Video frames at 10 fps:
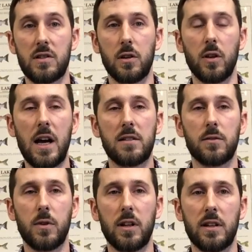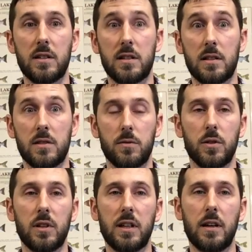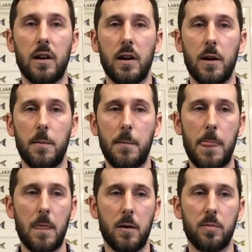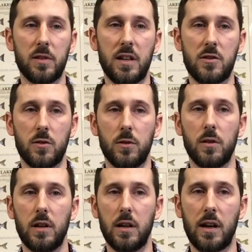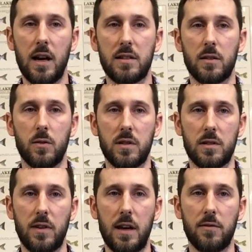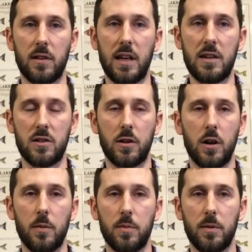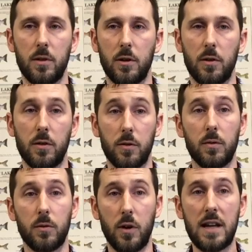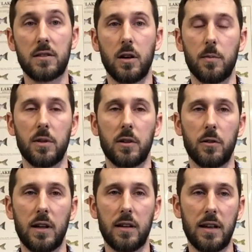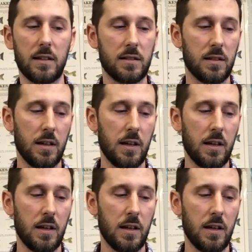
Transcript: So loss of wetlands is really a potential consequence of having Asian carp or grass carp in the Great Lakes.